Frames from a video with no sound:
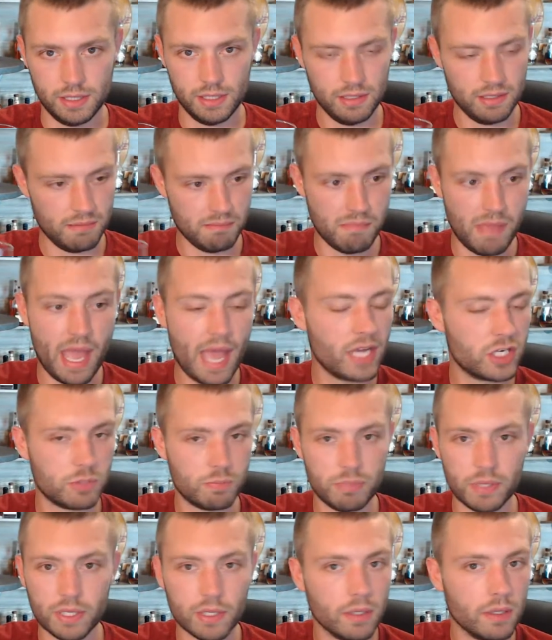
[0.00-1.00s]
mash
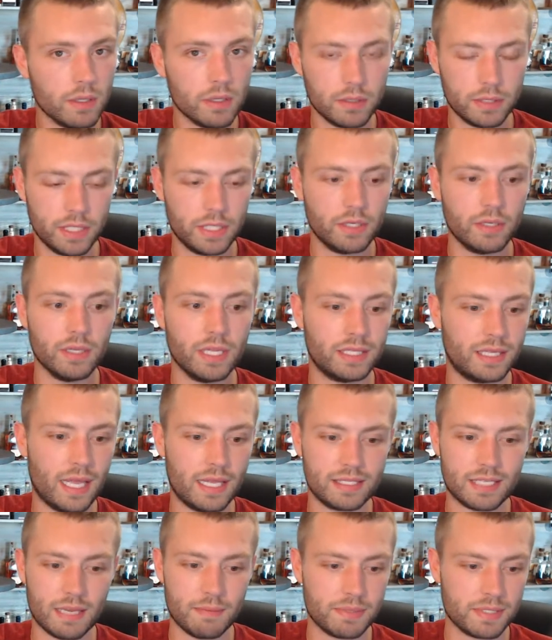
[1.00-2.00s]
bill, you know, like that
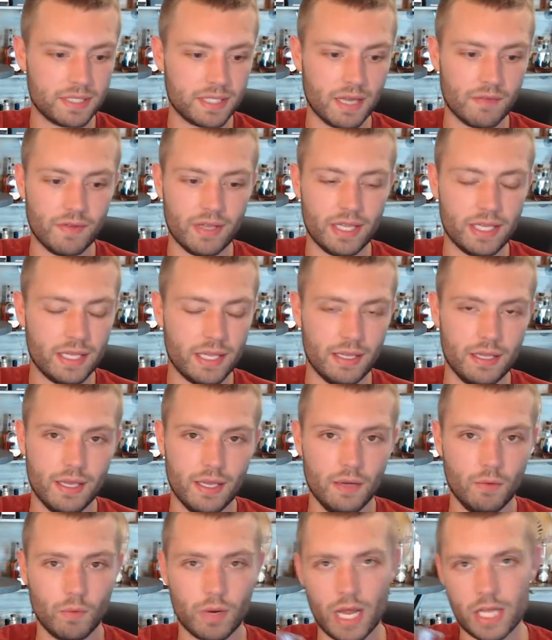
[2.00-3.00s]
type of stuff. It,
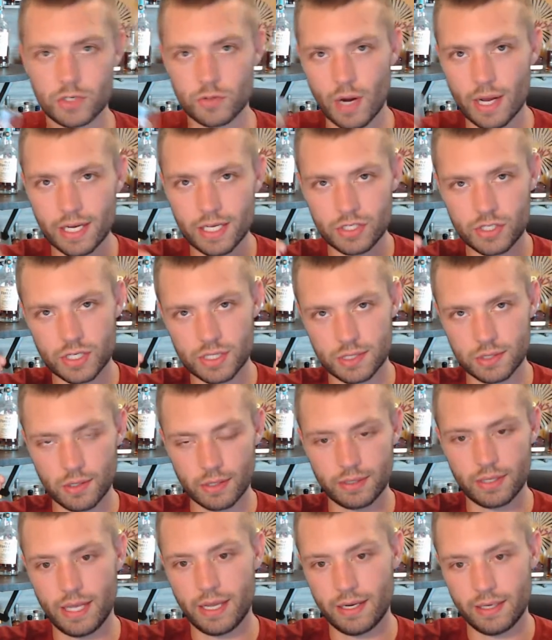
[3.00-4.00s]
when I try to just look
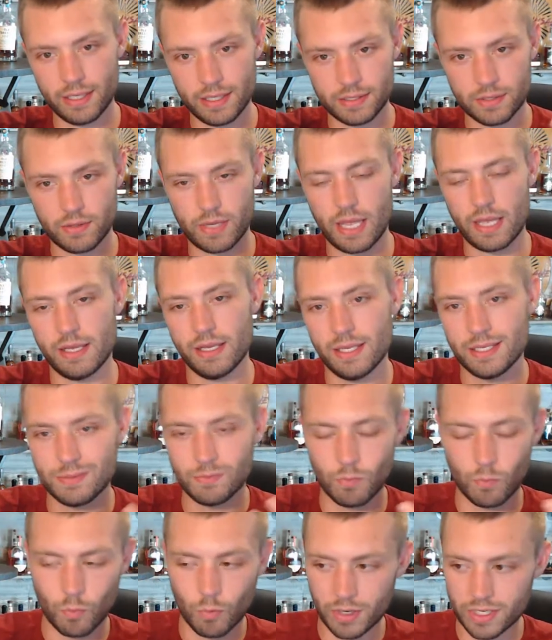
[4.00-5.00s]
at it as, okay, is
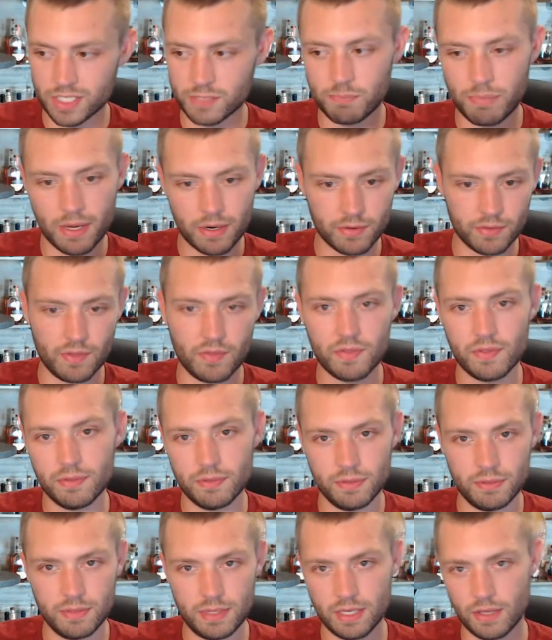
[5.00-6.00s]
what is better than
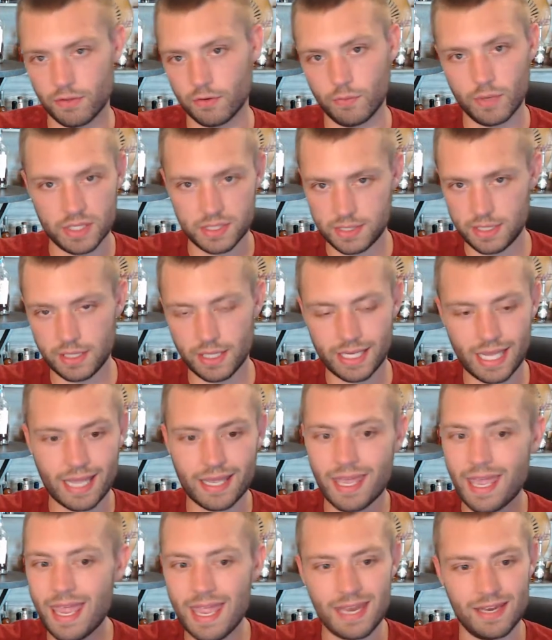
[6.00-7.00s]
the other whiskey? Like I
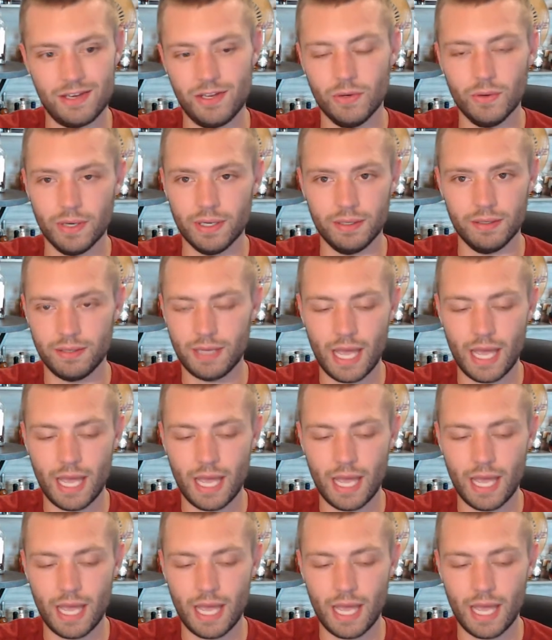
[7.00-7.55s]
can't do it.